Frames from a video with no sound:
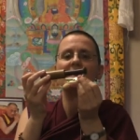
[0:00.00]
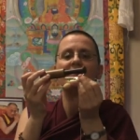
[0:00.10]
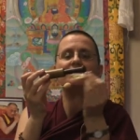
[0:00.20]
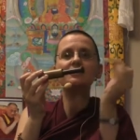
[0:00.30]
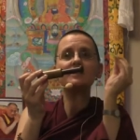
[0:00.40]

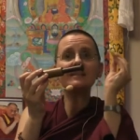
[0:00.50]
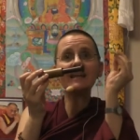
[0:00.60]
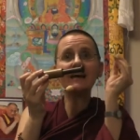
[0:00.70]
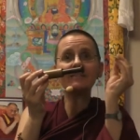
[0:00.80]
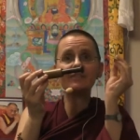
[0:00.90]
If you
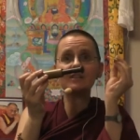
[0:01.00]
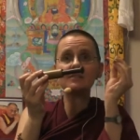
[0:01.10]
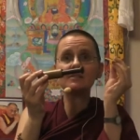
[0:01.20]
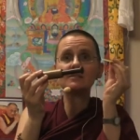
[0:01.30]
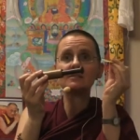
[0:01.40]
didn't have
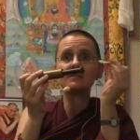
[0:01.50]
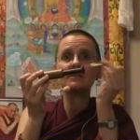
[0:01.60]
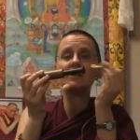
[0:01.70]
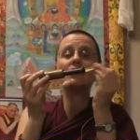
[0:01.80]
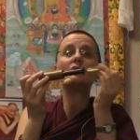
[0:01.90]
this,
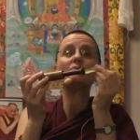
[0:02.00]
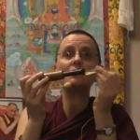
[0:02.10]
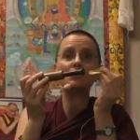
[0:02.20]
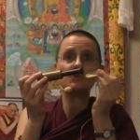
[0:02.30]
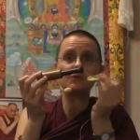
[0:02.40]
it couldn't be
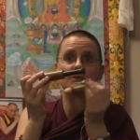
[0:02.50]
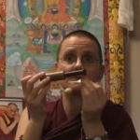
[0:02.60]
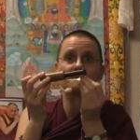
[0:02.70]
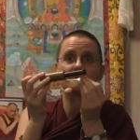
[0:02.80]
short.